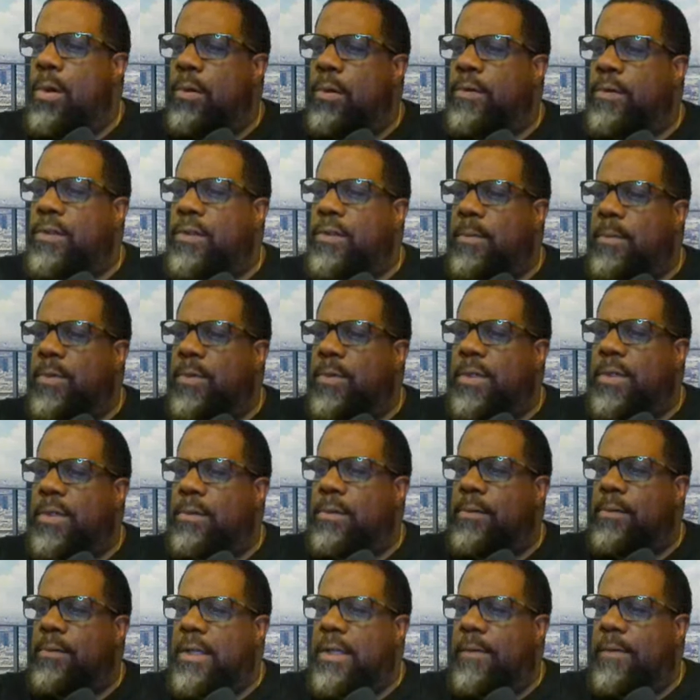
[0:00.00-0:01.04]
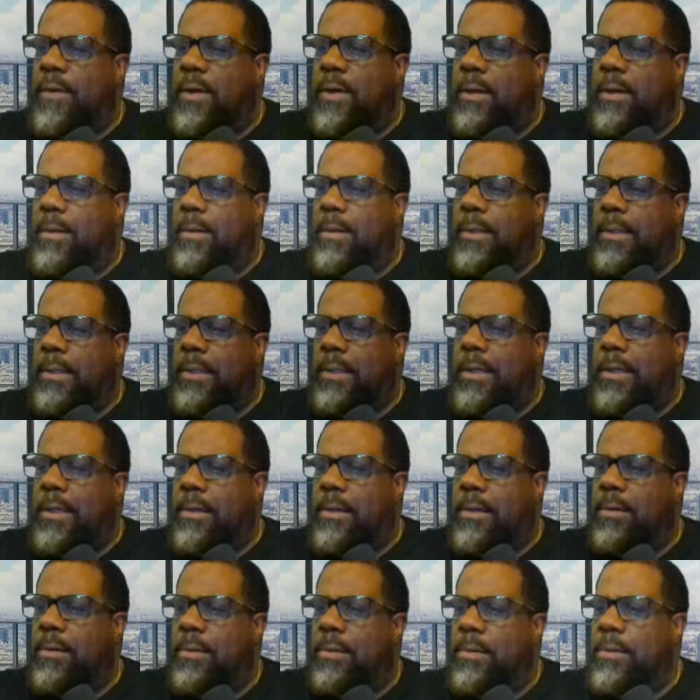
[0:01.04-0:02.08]
Some toads have all the
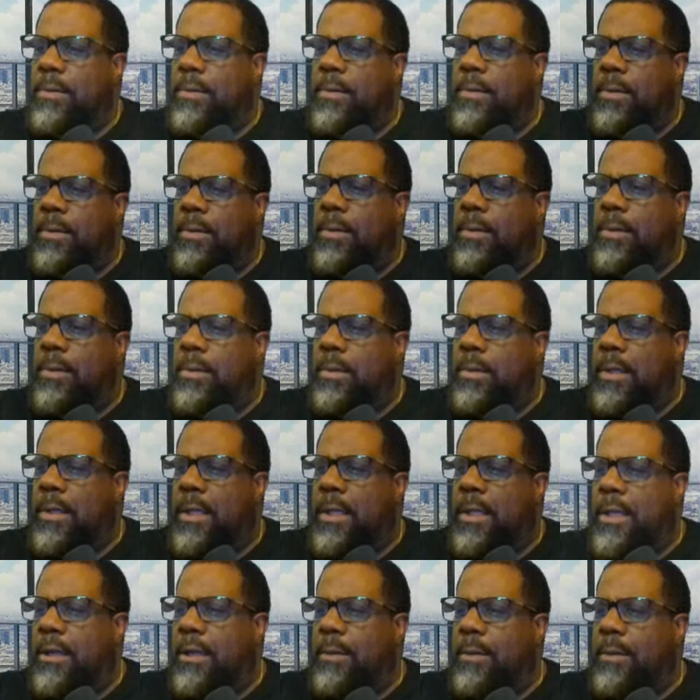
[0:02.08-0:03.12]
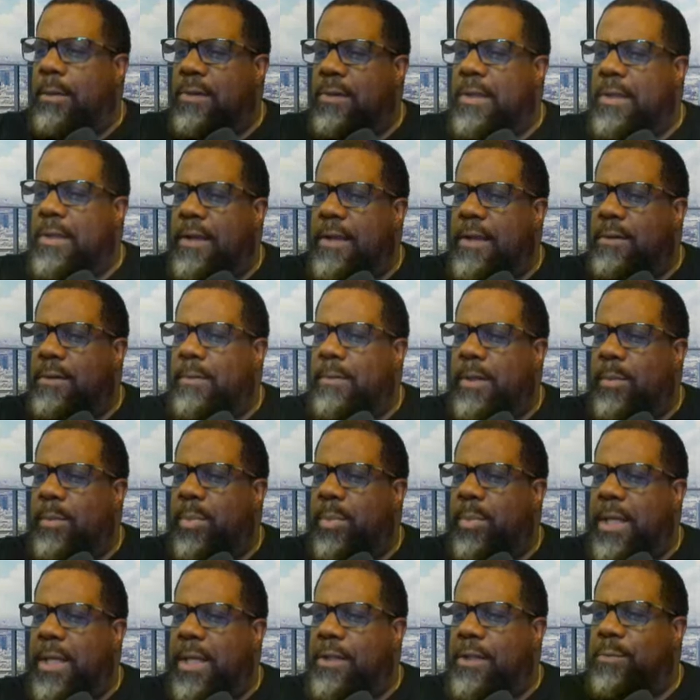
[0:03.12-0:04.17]
luck. And how come this guy's not wearing
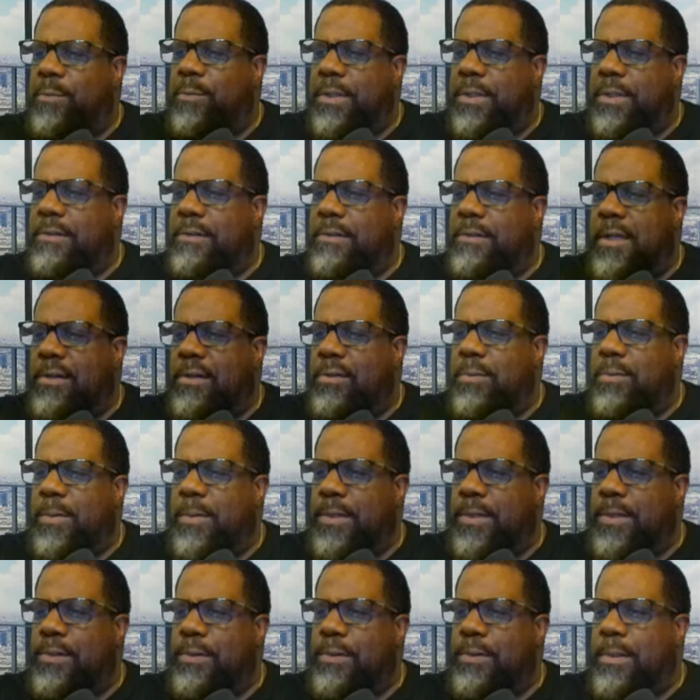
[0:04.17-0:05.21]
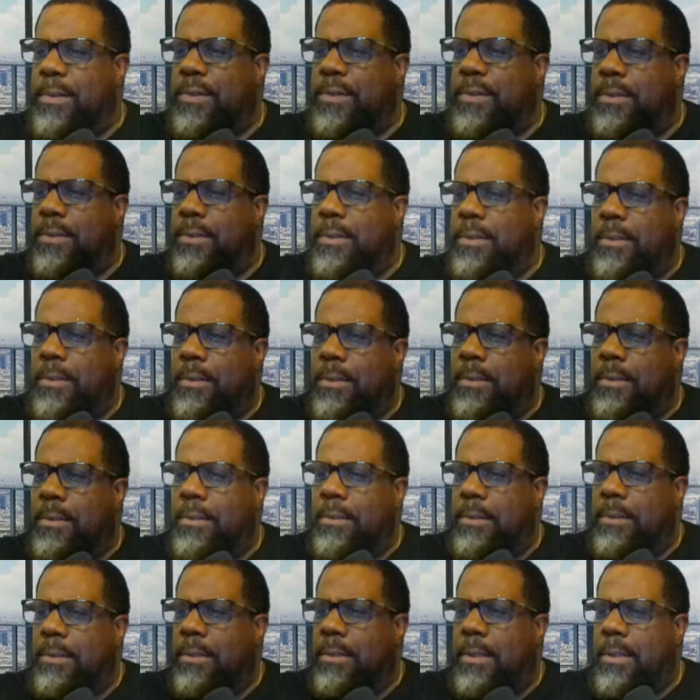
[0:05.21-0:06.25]
pants, but these guys are wearing shorts?
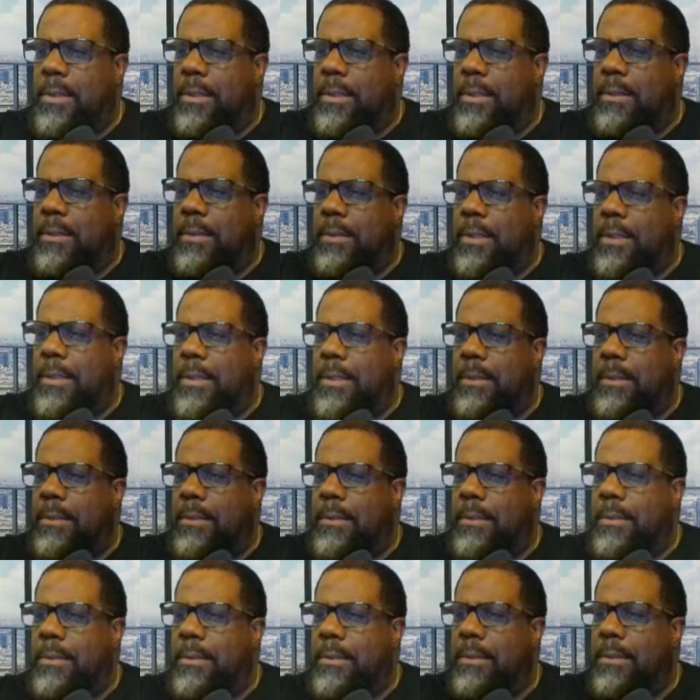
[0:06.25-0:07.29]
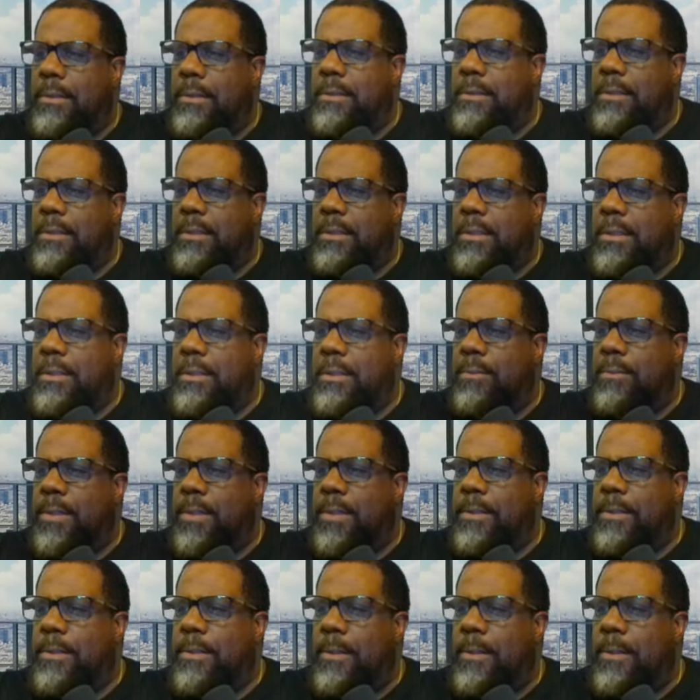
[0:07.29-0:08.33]
I don't know. It's kind of
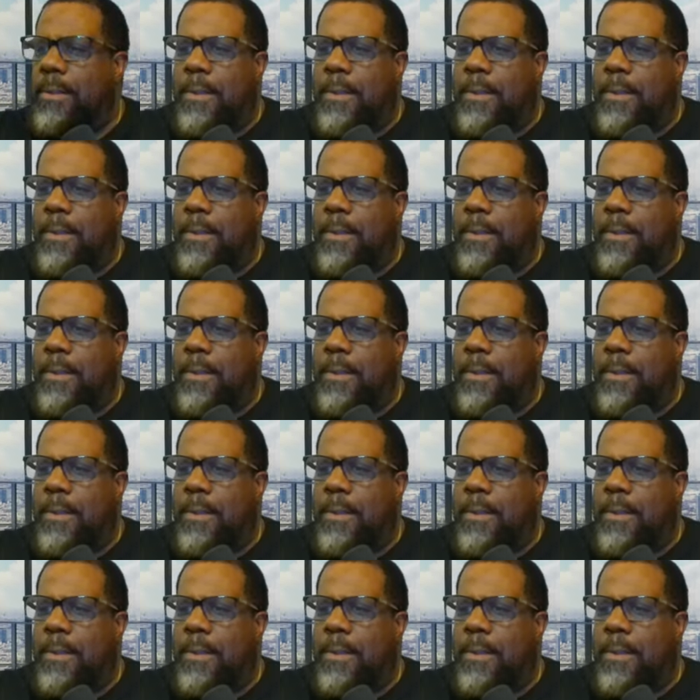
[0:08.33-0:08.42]
weird.